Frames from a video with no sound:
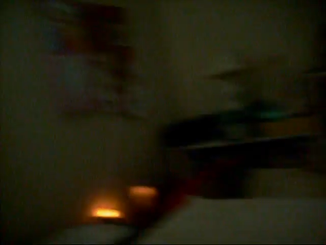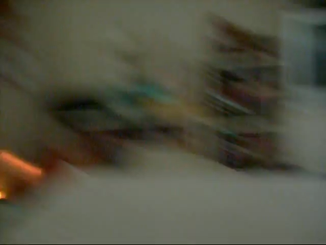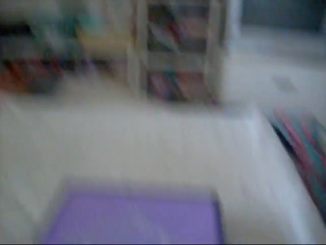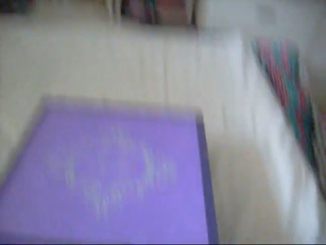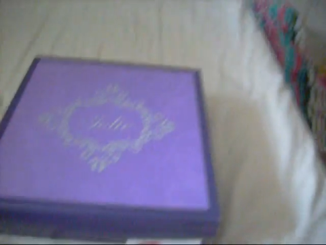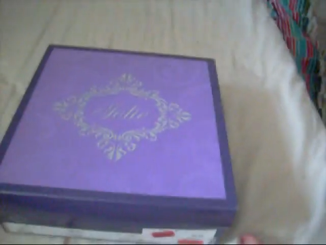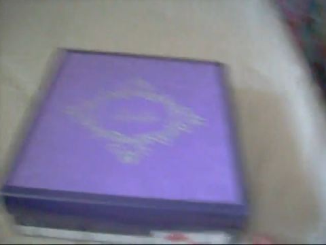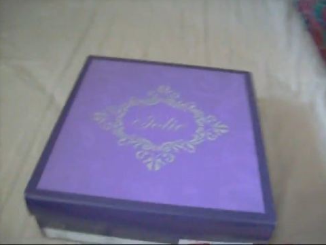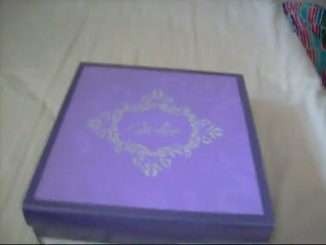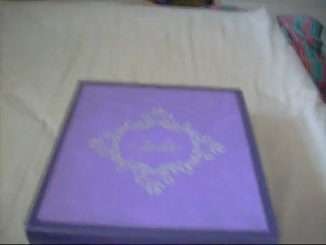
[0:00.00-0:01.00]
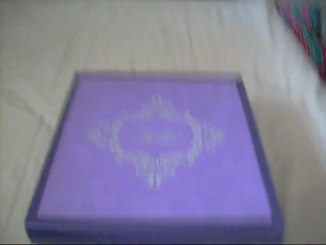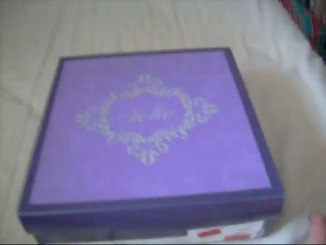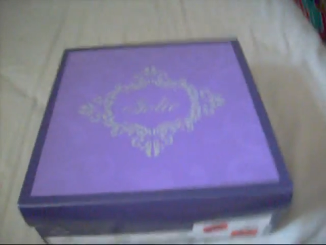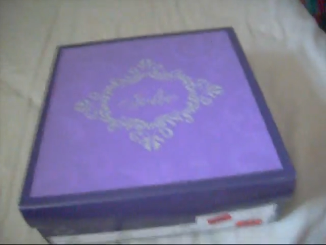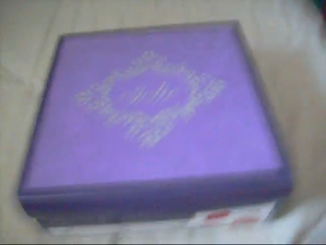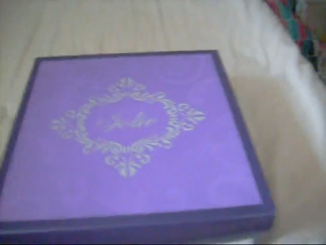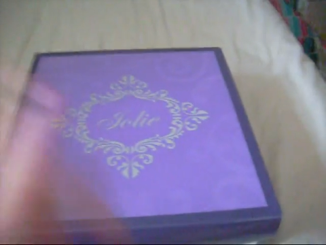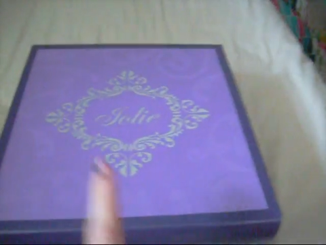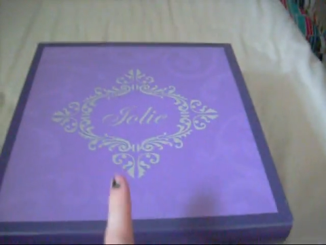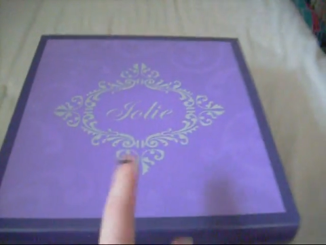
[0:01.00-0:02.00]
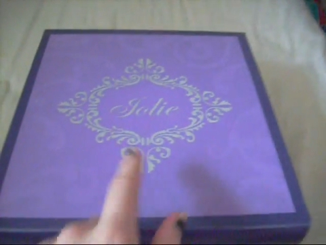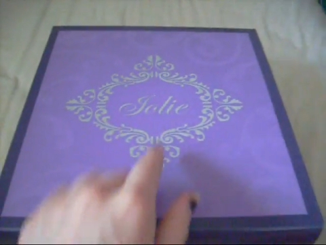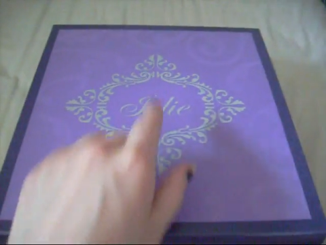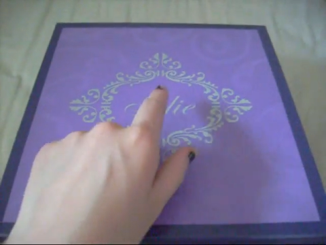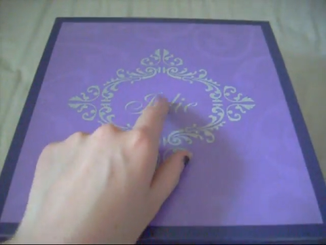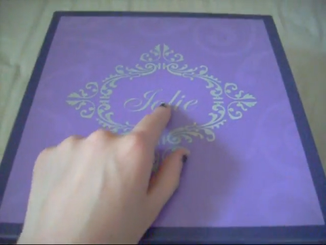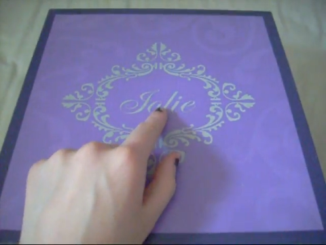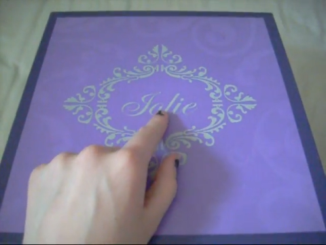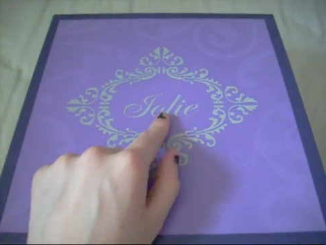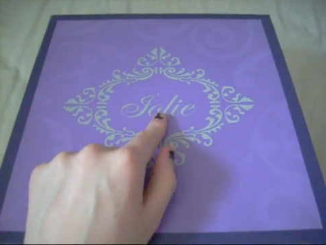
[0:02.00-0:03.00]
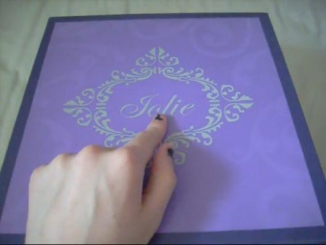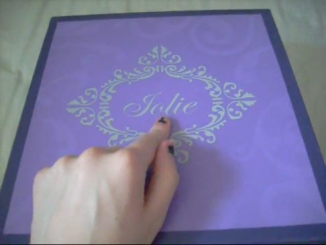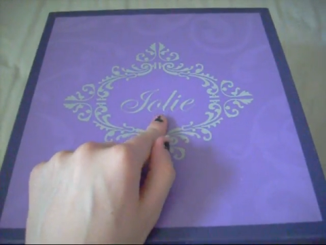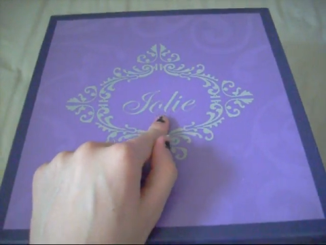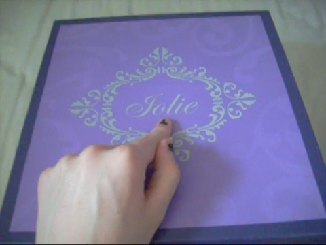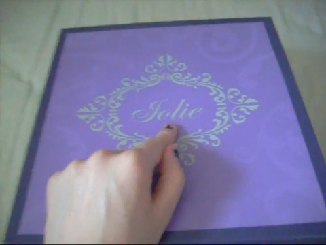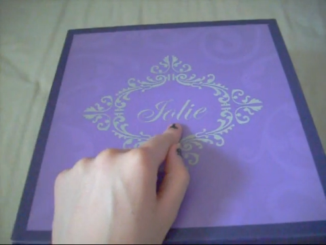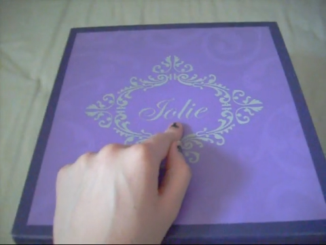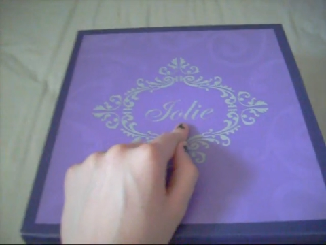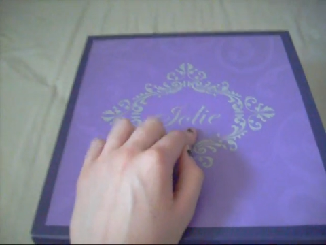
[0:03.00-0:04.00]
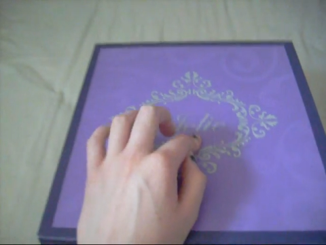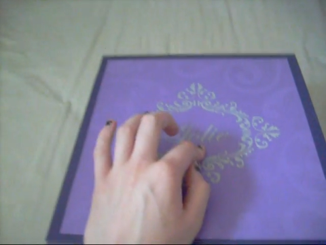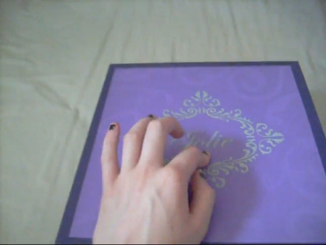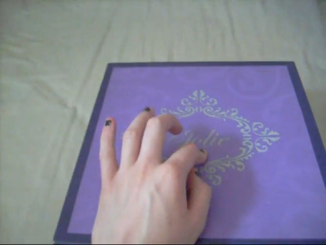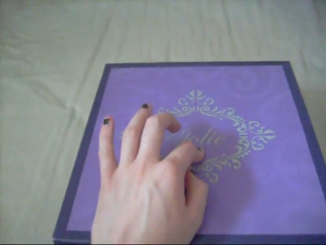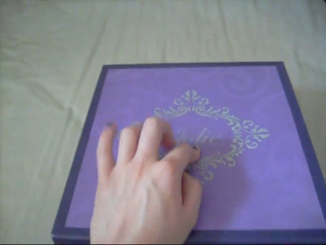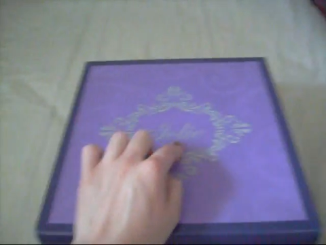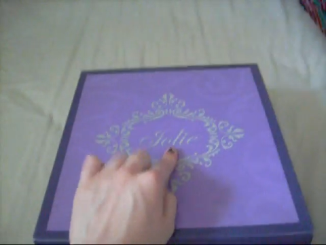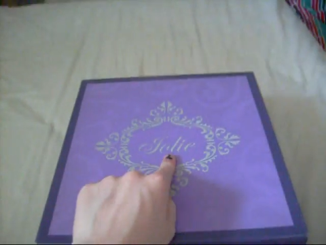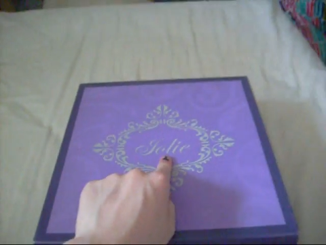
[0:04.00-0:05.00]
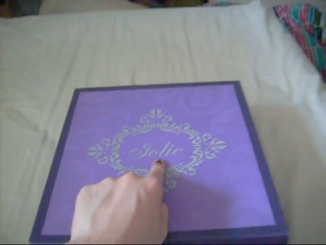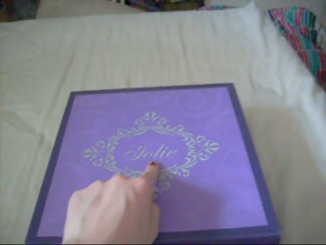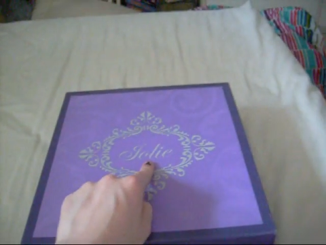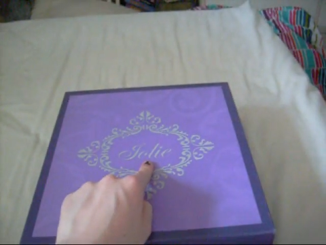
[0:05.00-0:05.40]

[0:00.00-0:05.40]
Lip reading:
[unreadable: no face in view]